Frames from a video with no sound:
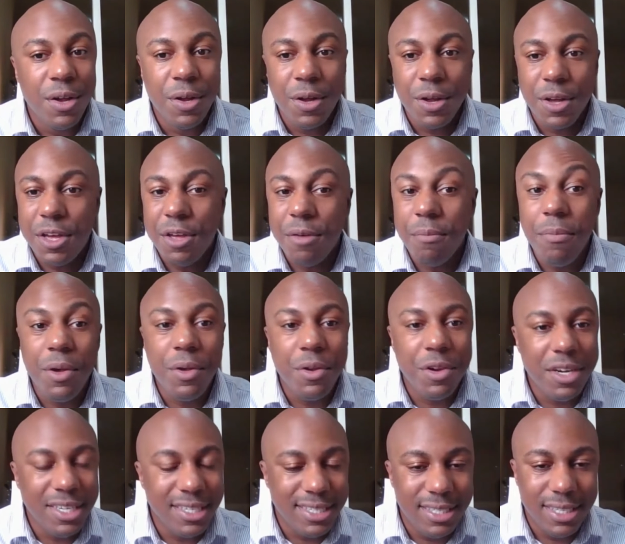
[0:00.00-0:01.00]

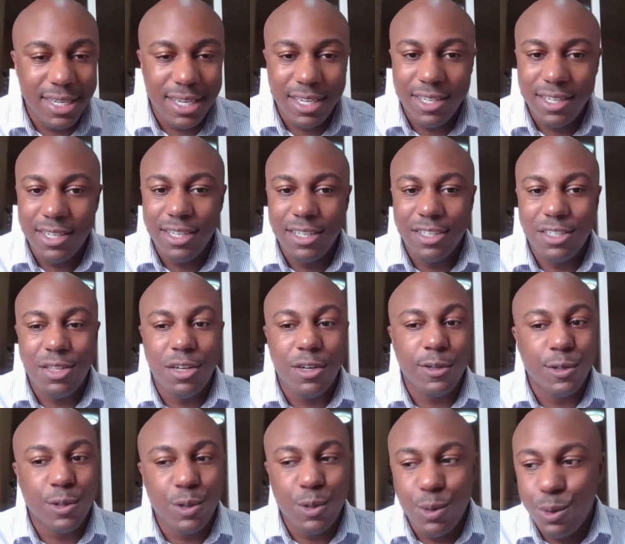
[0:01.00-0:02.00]
community centers, their
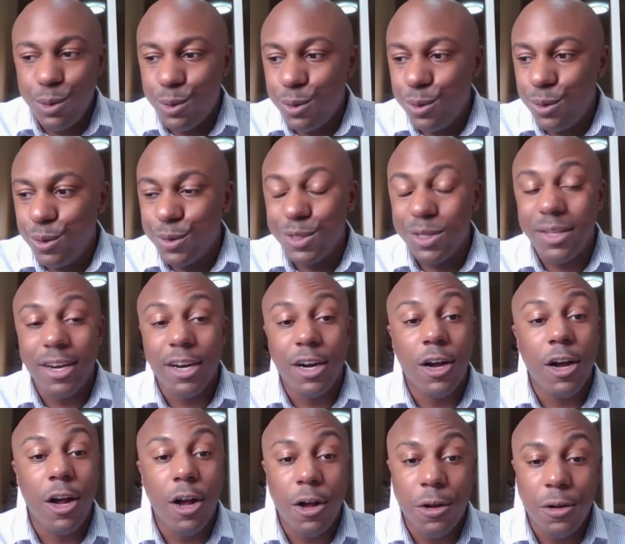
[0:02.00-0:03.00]
schools, their
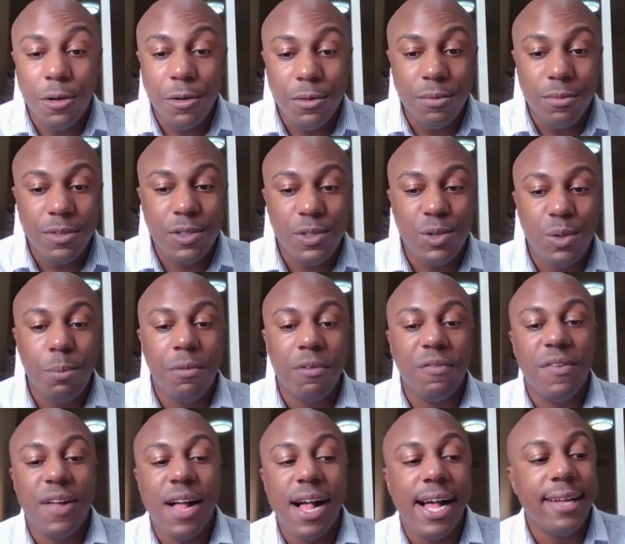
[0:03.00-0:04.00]
homes to
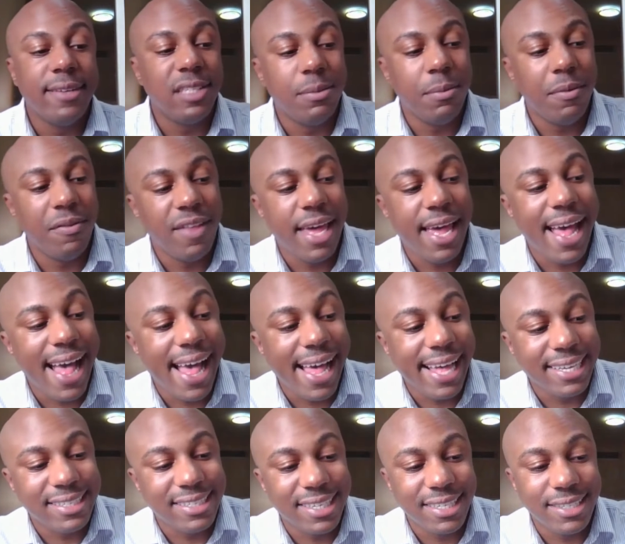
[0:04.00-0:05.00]
provide some of that
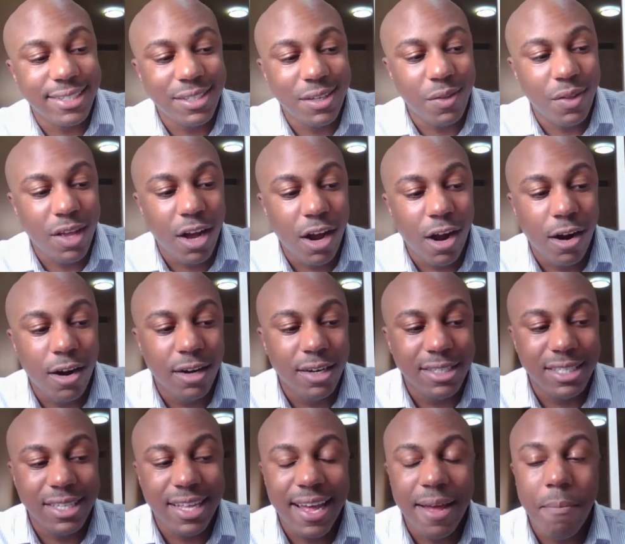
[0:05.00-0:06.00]
access to the
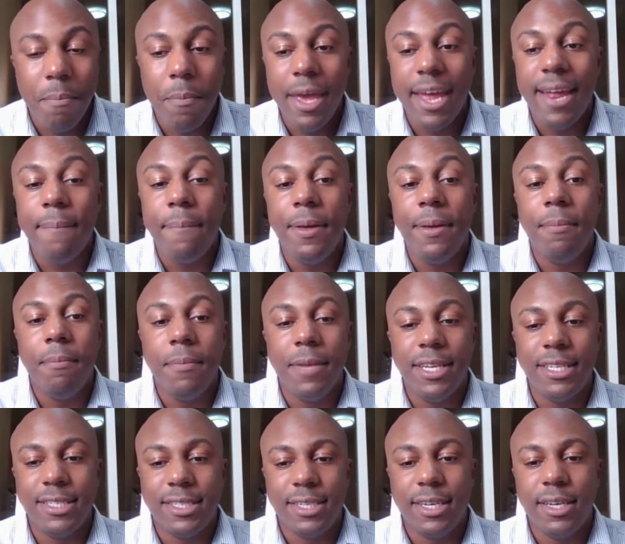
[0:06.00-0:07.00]
arts that may be
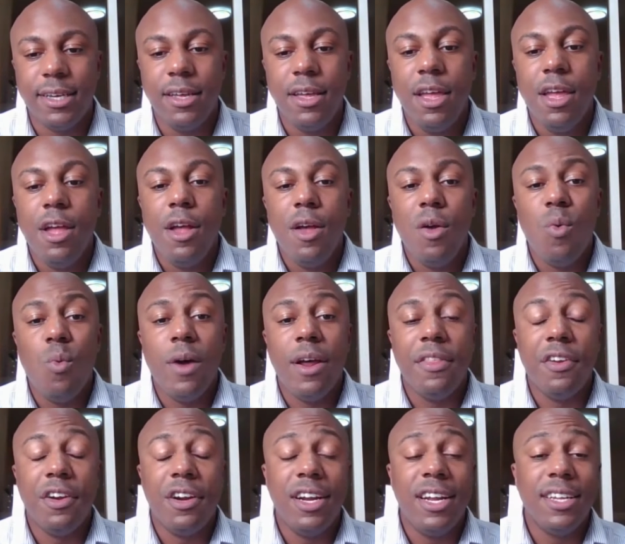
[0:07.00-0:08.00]
missing
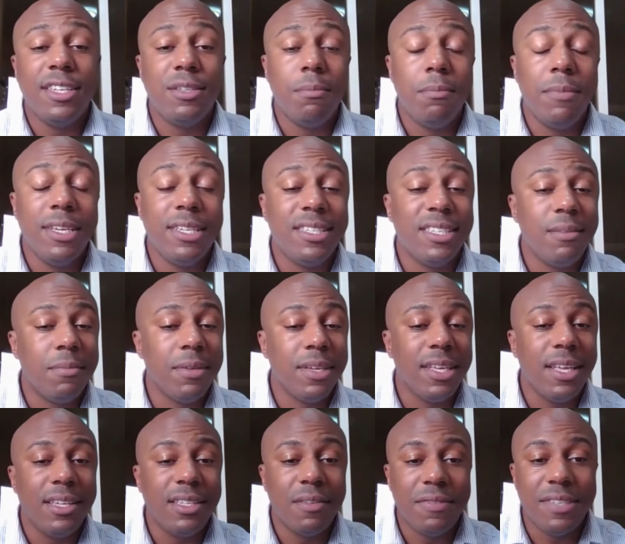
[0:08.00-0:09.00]
whether it's missing
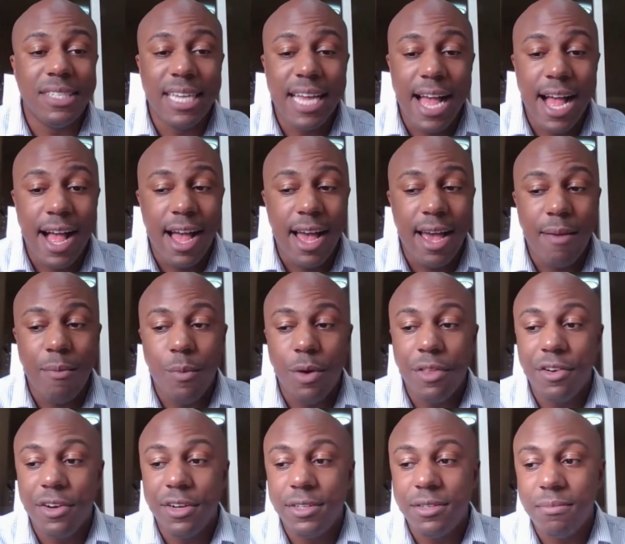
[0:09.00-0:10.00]
because of time,
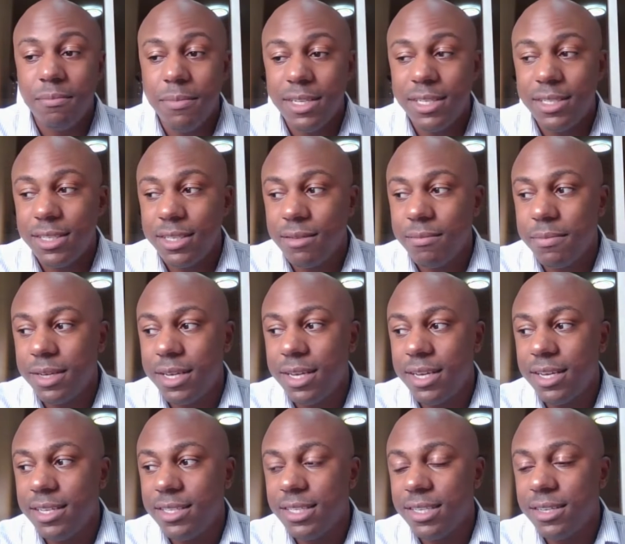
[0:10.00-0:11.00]
whether it's missing
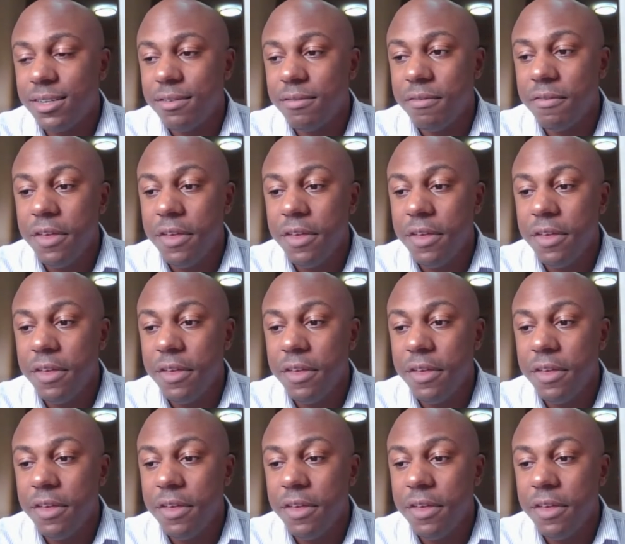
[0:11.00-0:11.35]
because of